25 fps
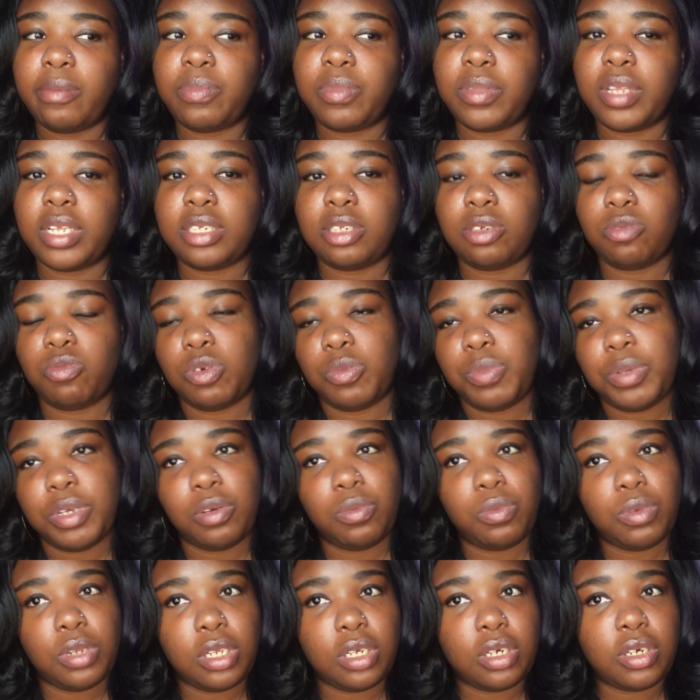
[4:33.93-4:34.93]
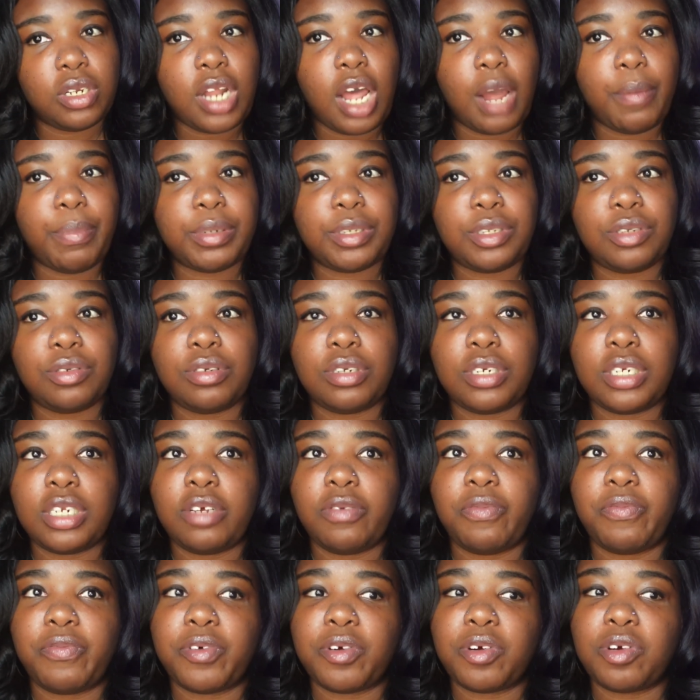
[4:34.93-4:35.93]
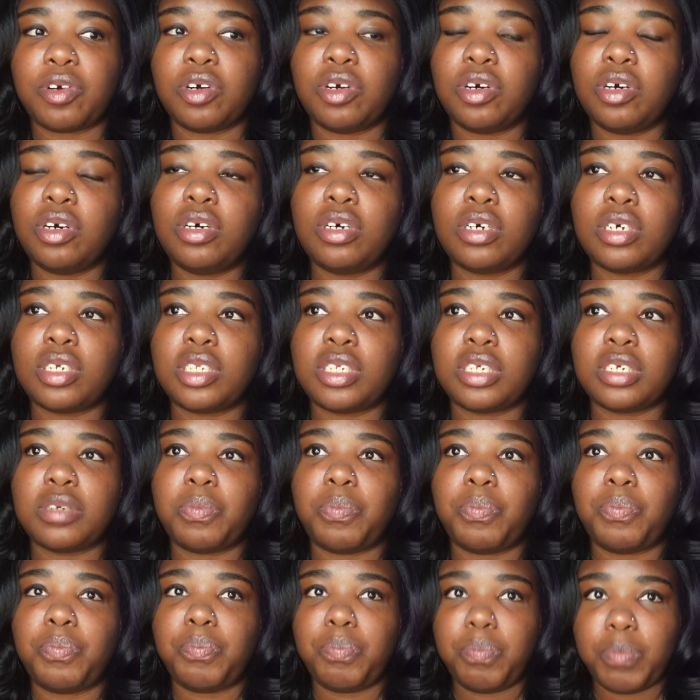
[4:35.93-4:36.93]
this would be a really good opportunity for Hook to